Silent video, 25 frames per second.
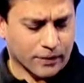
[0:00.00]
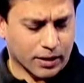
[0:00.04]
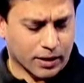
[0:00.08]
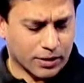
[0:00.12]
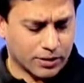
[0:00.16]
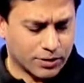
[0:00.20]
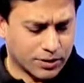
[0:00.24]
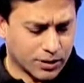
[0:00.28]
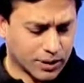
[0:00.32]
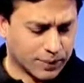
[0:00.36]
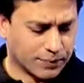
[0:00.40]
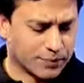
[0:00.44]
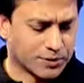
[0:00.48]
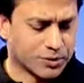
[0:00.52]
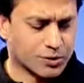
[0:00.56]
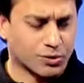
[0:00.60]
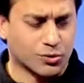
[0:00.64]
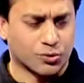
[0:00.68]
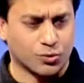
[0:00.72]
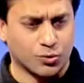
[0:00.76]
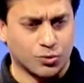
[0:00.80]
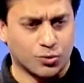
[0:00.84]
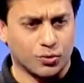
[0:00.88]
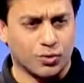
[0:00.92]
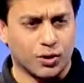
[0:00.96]
a ship's
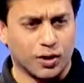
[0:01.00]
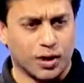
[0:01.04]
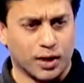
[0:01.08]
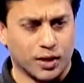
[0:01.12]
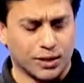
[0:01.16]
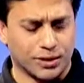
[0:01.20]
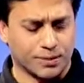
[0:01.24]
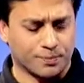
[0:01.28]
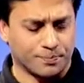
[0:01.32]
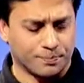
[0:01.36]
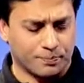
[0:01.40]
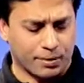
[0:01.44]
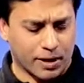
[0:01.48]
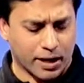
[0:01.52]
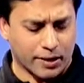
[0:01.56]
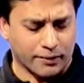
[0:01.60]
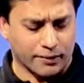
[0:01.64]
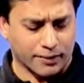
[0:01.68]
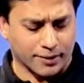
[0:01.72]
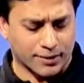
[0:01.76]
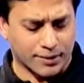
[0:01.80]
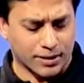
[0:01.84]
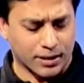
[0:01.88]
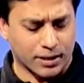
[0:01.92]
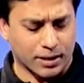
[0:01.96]
crew as
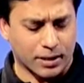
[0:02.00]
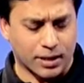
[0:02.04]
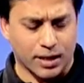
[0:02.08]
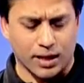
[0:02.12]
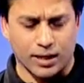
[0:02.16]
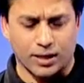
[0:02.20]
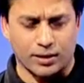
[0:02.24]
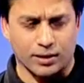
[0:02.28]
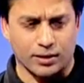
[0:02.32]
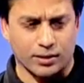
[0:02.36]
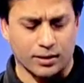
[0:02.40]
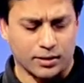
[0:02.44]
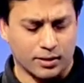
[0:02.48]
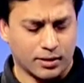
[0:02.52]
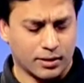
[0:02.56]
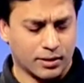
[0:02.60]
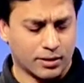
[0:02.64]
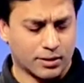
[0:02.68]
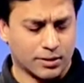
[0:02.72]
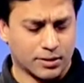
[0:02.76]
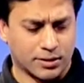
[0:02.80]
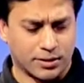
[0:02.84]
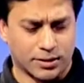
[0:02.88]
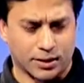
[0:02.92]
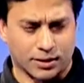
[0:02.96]
pirates? A.
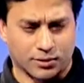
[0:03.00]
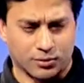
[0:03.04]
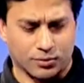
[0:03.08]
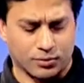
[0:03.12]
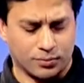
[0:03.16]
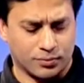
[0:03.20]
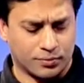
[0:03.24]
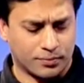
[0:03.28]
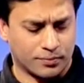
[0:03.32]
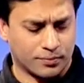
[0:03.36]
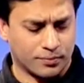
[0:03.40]
Sickle.